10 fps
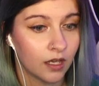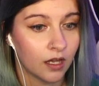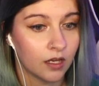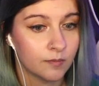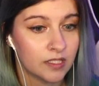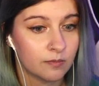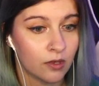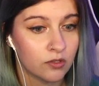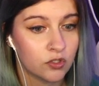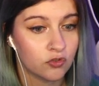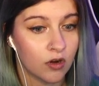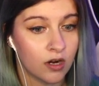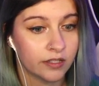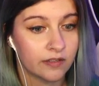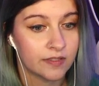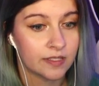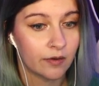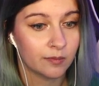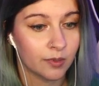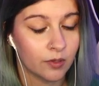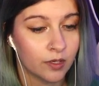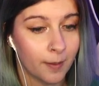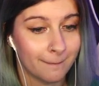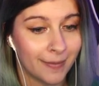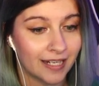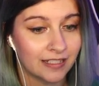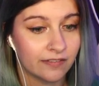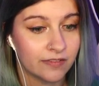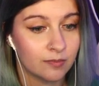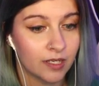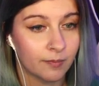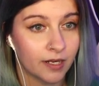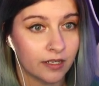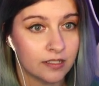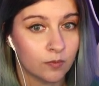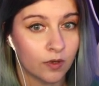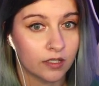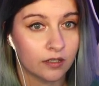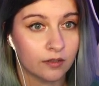Smells strongly of soured milk. Bad enough to make my eyes water.